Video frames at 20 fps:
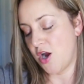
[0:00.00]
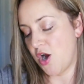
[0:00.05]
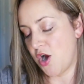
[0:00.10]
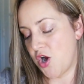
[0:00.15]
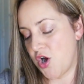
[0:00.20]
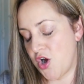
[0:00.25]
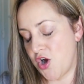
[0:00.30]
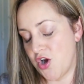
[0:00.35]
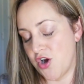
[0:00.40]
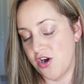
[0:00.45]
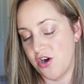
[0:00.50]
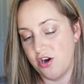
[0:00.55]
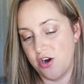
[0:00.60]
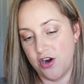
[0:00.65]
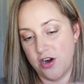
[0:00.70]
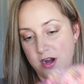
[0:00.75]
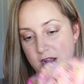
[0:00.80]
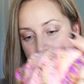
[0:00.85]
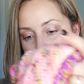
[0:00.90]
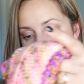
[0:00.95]

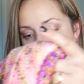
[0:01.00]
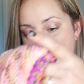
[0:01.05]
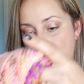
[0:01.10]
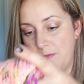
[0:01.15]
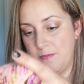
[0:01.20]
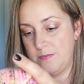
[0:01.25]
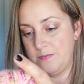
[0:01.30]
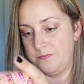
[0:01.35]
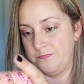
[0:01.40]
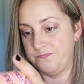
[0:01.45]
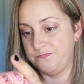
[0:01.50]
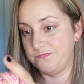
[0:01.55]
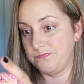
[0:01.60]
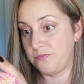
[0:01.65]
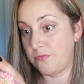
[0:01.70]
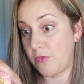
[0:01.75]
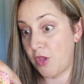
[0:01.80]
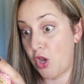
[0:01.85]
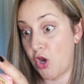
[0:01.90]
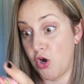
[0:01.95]
her
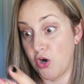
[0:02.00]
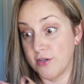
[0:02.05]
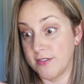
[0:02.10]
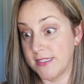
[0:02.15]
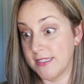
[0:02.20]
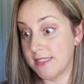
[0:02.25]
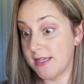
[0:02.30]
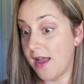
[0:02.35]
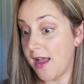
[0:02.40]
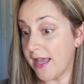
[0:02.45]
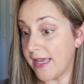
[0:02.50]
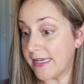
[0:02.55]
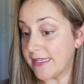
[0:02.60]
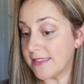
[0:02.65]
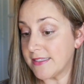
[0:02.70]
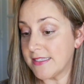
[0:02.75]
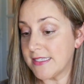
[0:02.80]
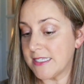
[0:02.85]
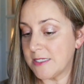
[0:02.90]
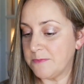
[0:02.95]

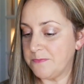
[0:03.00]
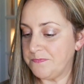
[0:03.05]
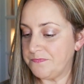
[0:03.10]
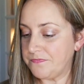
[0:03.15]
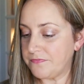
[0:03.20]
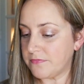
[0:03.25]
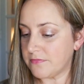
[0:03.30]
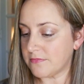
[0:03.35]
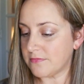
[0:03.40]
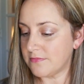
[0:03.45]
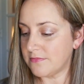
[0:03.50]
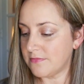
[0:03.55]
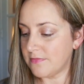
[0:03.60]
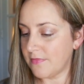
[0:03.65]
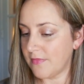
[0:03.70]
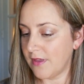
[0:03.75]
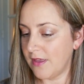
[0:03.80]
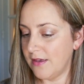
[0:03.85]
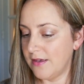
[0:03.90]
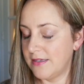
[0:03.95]
designs.
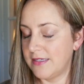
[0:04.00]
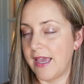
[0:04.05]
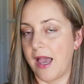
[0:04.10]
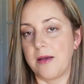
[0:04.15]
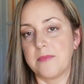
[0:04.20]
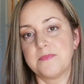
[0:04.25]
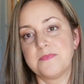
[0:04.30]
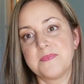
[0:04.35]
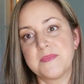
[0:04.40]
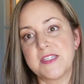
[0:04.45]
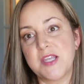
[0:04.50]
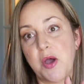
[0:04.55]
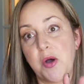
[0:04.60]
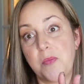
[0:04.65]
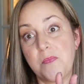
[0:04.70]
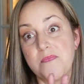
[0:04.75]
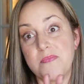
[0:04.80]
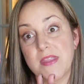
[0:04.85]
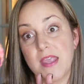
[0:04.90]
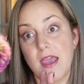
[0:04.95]
Yeah,
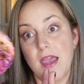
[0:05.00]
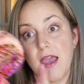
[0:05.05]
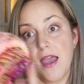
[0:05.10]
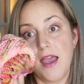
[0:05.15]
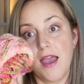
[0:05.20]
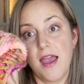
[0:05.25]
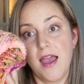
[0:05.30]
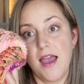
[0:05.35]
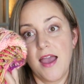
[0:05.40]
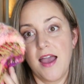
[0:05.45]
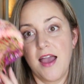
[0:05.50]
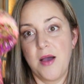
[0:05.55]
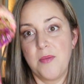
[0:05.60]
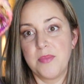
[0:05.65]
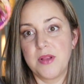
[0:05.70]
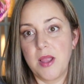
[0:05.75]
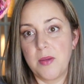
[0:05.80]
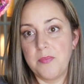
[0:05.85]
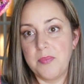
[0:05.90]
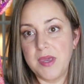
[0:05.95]
so
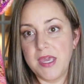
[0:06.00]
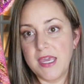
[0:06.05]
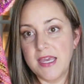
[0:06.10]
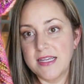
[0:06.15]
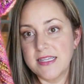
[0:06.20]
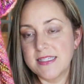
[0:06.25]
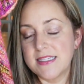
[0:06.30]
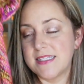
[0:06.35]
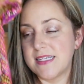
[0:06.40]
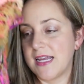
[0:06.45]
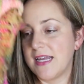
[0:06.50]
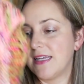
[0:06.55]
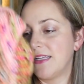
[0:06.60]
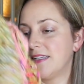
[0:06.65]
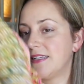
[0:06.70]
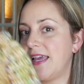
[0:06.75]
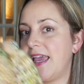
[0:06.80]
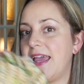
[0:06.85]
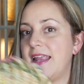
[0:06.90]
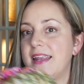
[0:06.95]
Plumpy is
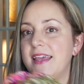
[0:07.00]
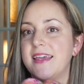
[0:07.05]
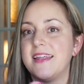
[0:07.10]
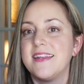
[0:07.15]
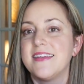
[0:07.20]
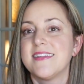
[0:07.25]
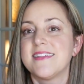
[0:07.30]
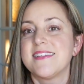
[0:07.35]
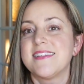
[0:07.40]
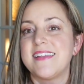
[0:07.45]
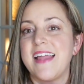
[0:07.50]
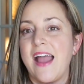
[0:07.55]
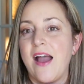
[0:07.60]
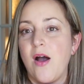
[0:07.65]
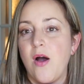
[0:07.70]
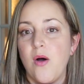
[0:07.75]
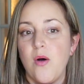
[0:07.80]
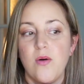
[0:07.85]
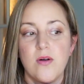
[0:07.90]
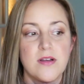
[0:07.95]
done, and it is
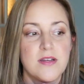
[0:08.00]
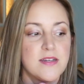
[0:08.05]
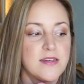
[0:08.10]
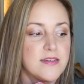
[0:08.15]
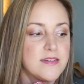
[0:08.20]
now,